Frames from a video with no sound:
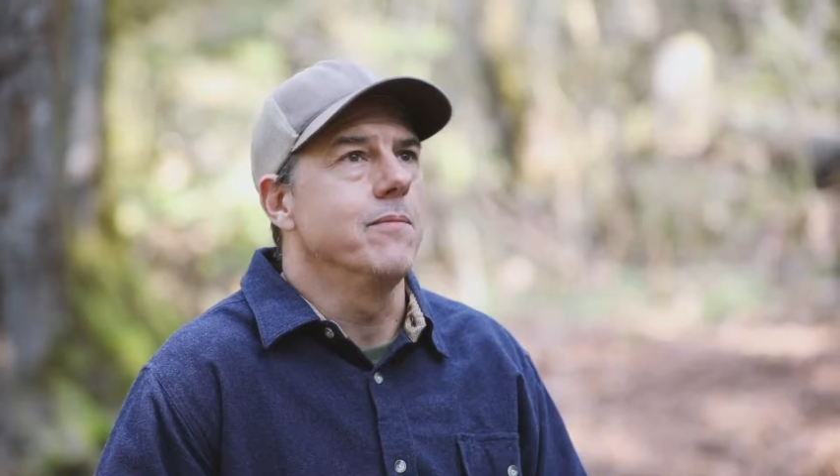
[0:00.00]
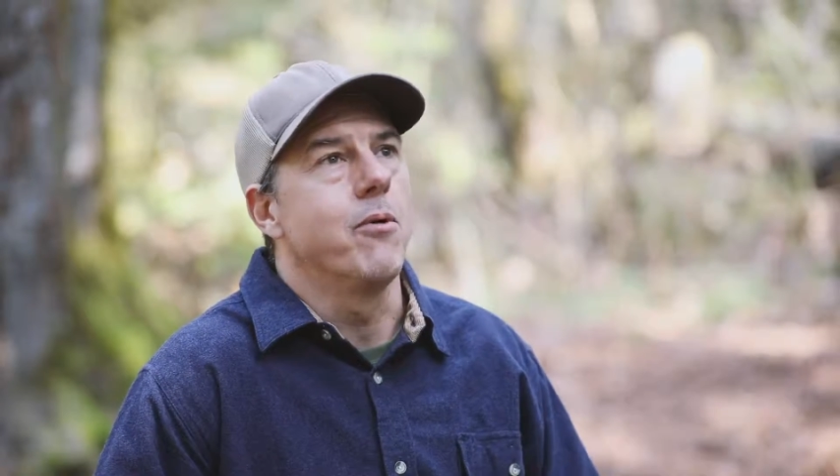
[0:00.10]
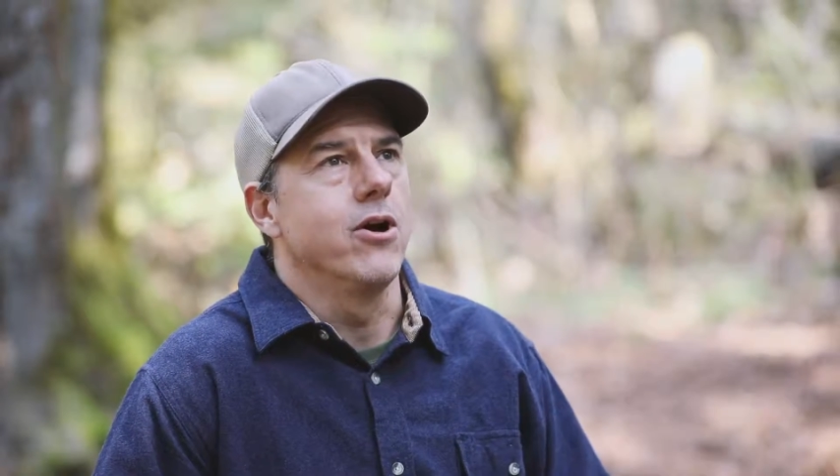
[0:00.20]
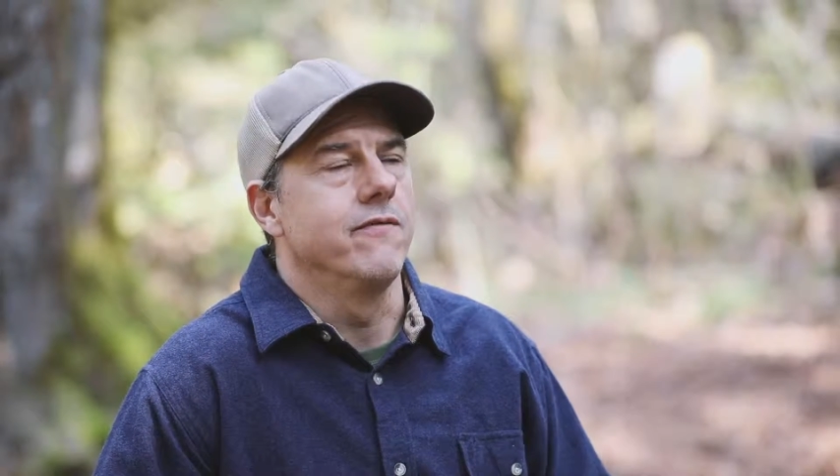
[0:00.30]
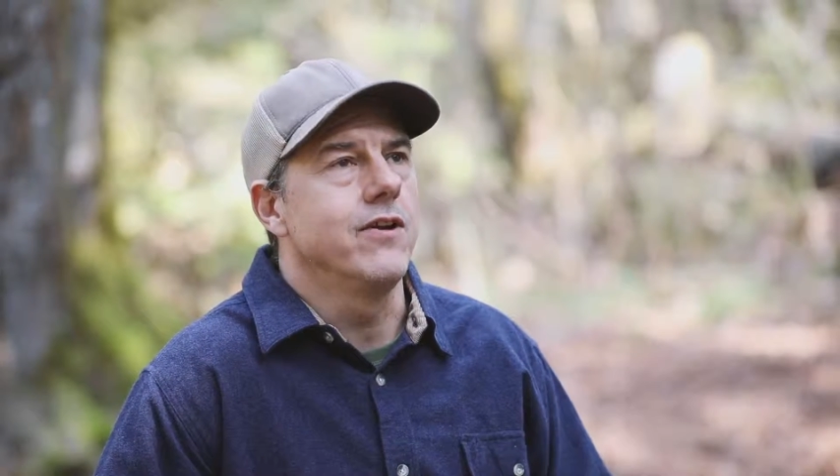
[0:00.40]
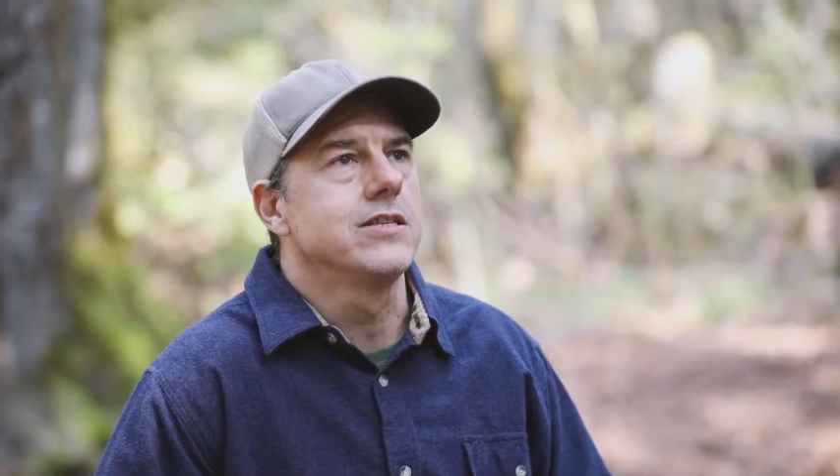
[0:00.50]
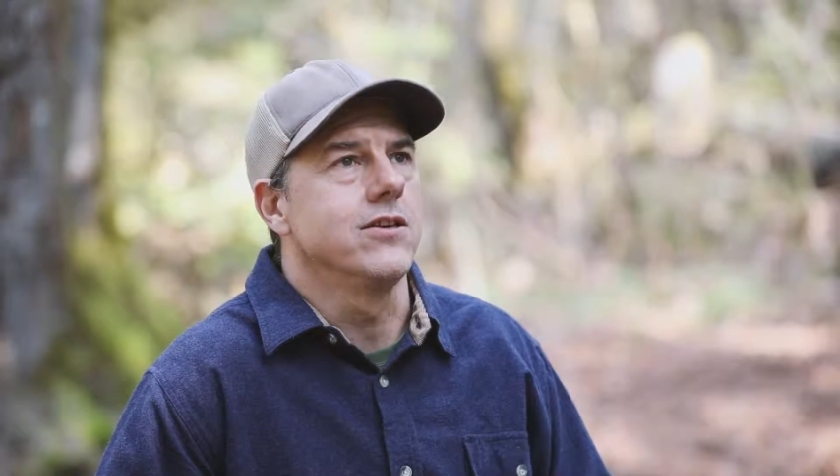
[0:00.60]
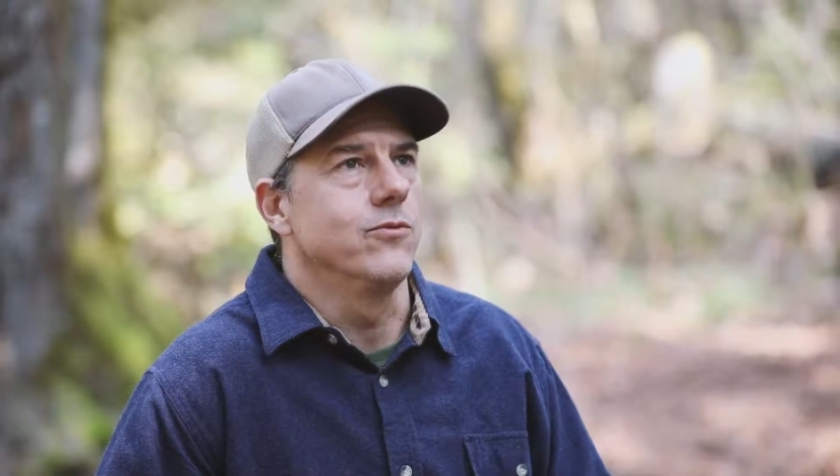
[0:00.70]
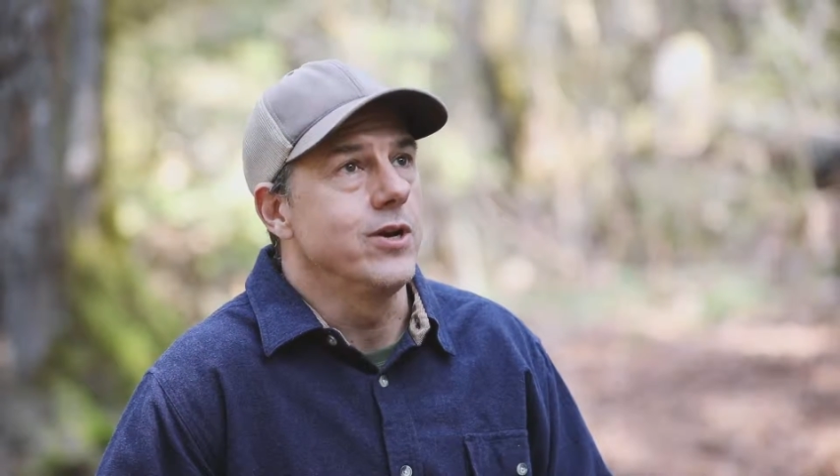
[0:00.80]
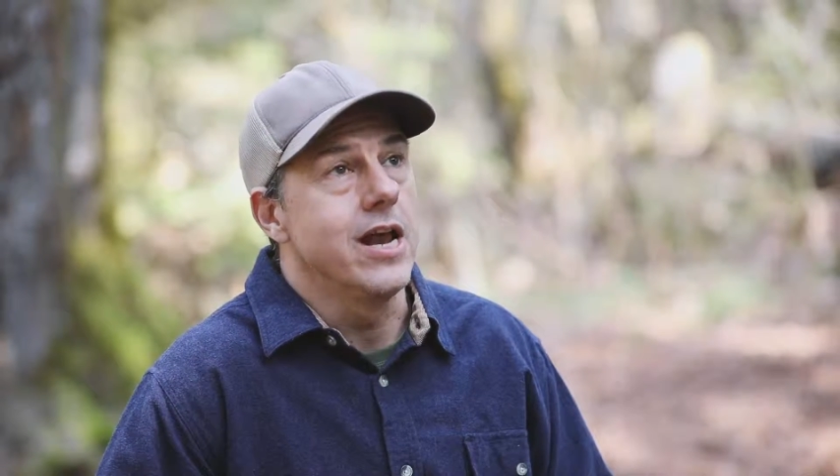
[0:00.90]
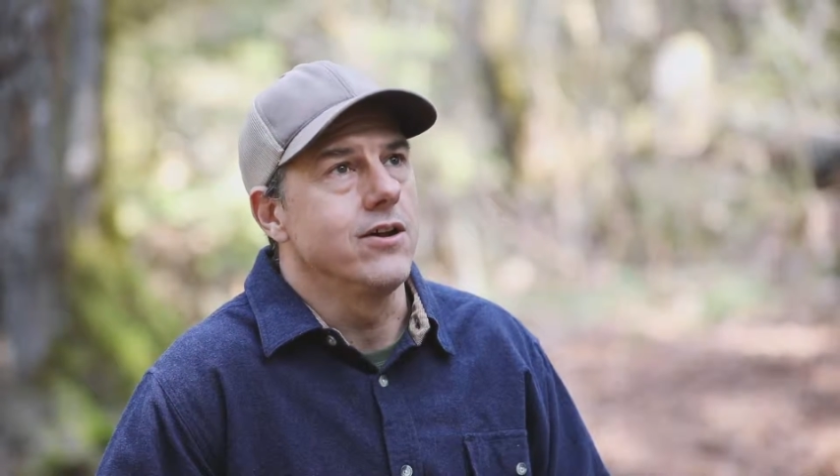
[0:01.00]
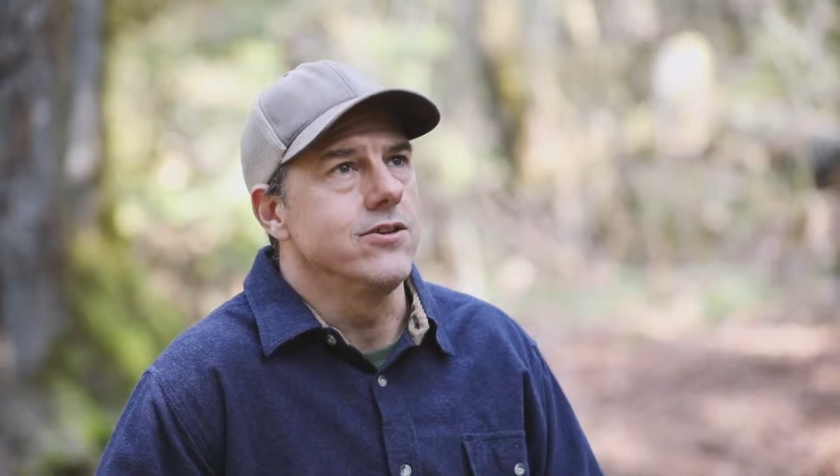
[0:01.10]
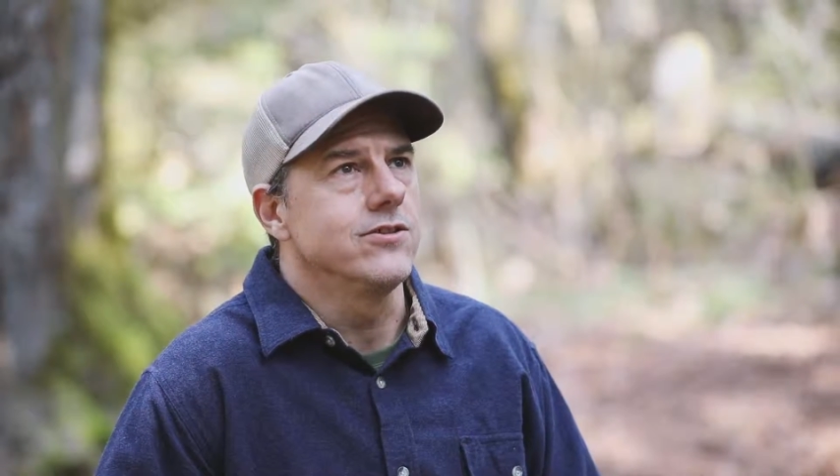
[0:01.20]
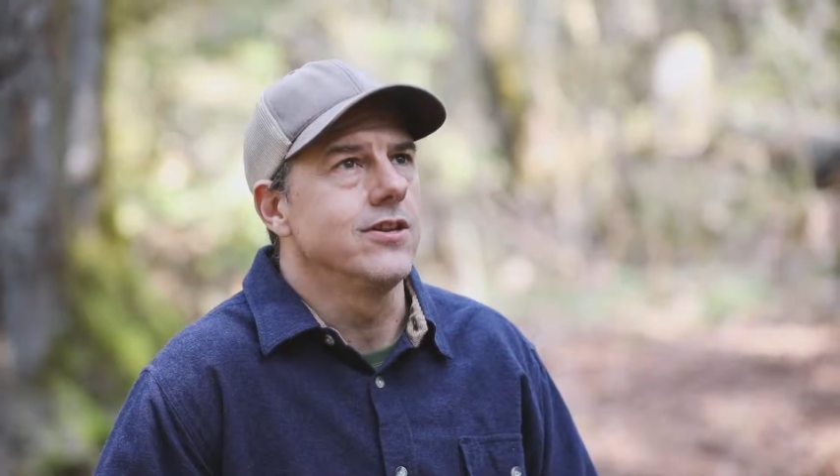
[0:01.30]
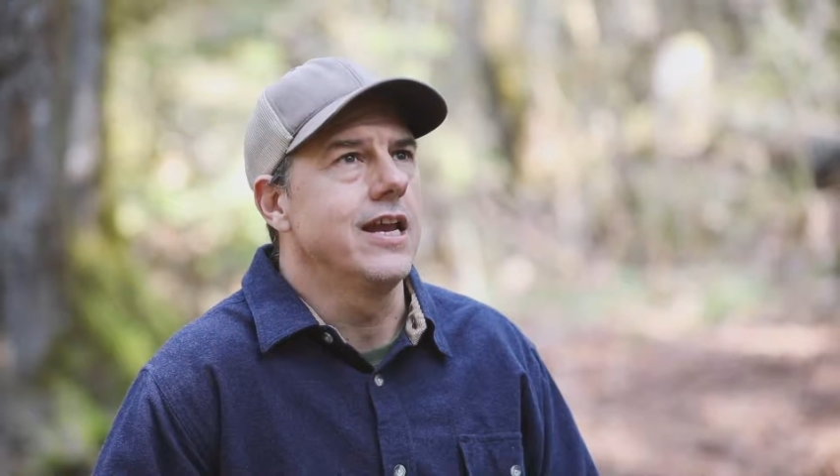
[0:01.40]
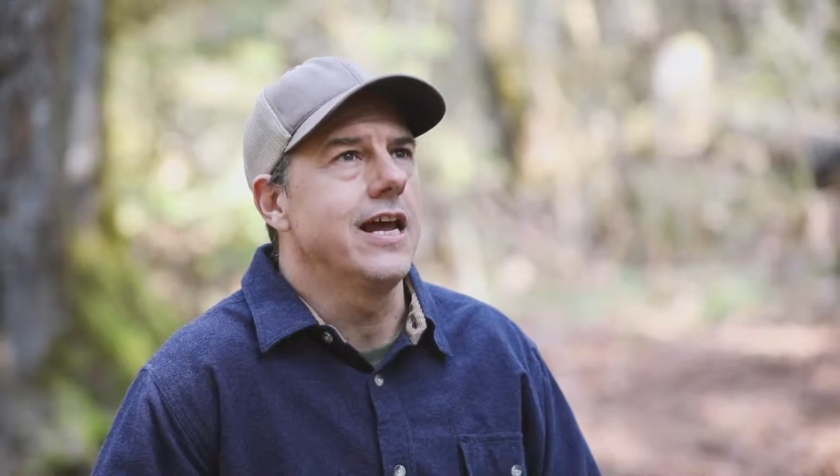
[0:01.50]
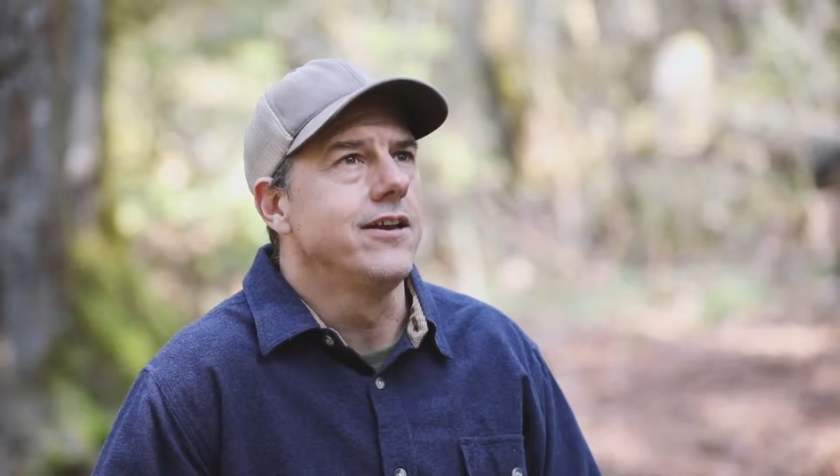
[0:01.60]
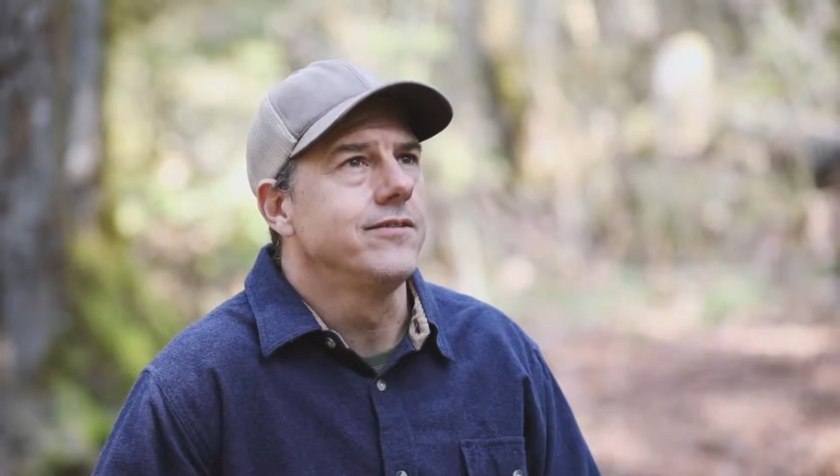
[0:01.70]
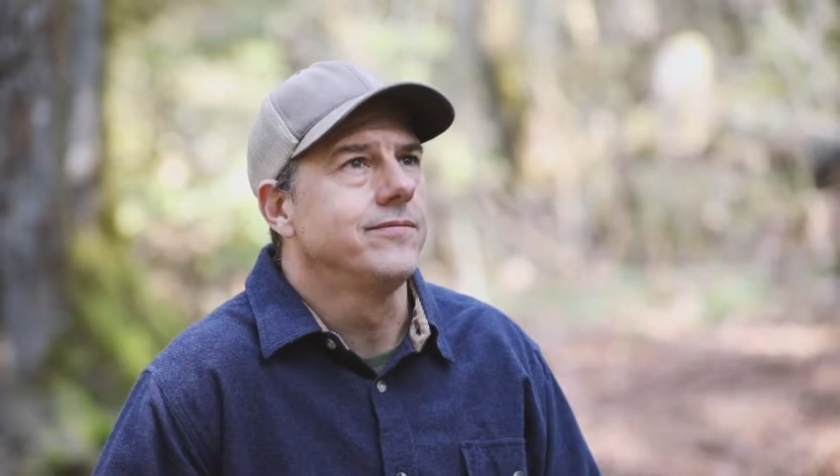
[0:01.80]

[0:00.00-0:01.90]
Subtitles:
the part of VSSL that we now use today.